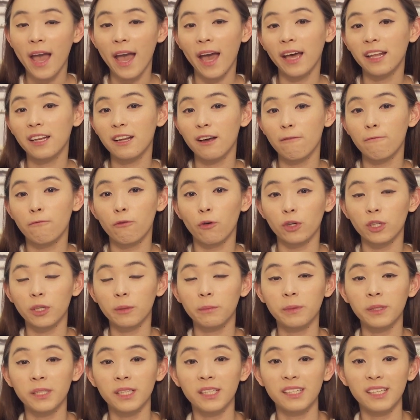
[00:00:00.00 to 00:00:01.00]
and
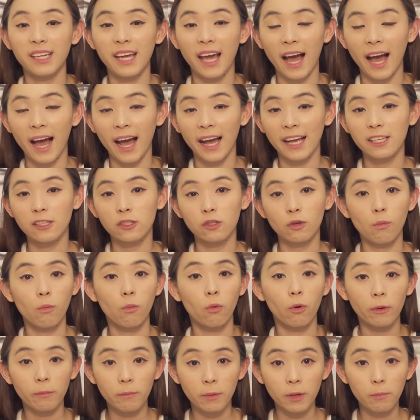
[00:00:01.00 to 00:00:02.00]
affordability high so
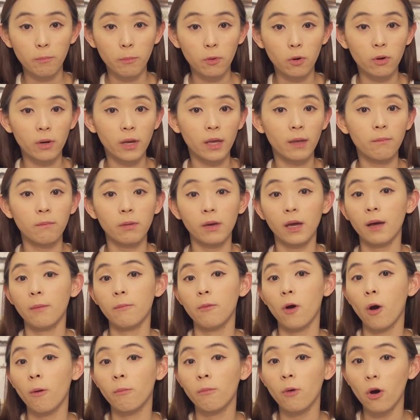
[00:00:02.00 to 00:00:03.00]
more people can
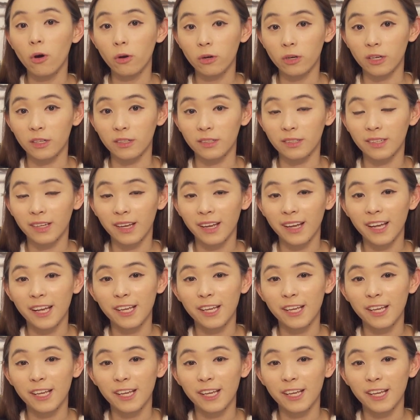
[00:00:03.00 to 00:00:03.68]
become homeowners.